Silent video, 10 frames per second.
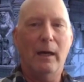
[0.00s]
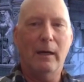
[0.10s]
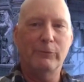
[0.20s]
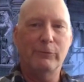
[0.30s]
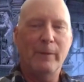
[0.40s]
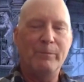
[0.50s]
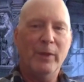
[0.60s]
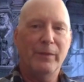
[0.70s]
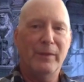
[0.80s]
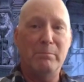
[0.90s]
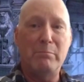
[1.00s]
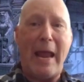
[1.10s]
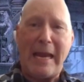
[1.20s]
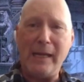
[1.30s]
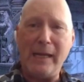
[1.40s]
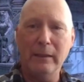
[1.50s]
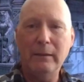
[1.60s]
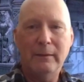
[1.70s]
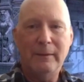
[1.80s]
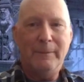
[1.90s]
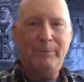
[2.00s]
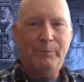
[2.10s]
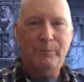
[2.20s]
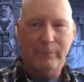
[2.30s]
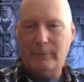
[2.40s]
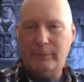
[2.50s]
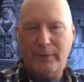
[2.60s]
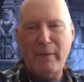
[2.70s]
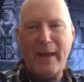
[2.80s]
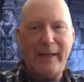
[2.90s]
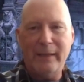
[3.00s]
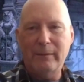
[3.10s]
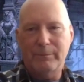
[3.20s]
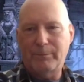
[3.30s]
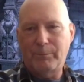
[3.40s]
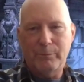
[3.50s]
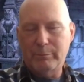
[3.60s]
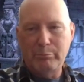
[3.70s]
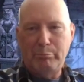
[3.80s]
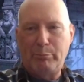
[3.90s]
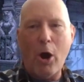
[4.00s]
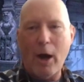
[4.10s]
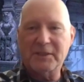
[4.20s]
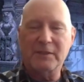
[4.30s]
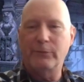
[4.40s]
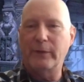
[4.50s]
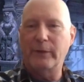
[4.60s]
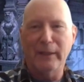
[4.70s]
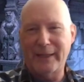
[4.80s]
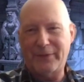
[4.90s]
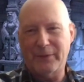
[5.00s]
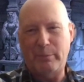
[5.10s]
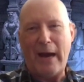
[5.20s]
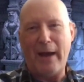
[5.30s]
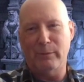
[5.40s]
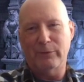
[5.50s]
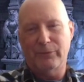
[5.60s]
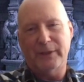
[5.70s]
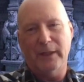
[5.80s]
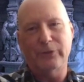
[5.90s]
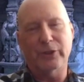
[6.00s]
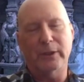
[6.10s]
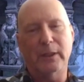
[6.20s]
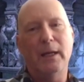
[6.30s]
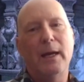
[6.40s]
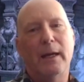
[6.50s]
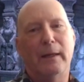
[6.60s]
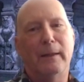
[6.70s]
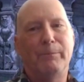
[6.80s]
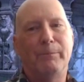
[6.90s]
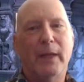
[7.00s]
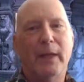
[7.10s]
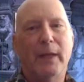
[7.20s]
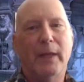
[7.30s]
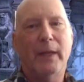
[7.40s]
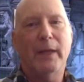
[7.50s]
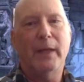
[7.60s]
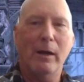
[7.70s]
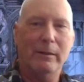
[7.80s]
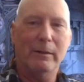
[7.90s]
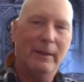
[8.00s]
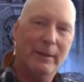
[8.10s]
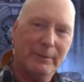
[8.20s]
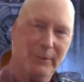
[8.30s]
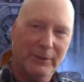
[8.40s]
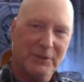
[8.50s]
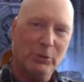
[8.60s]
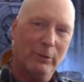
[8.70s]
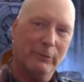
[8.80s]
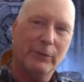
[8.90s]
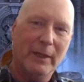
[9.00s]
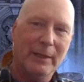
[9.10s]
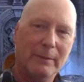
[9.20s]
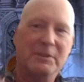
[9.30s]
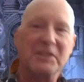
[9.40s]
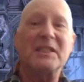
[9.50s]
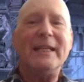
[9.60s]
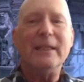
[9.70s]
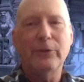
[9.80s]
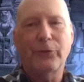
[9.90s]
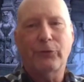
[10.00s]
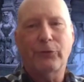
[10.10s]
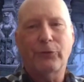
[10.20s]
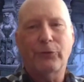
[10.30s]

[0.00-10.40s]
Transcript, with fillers: of the main the main boss villain at the bottom mm -hmm. of the mm-hmm. dungeon, um, and who are they're sort of seated throughout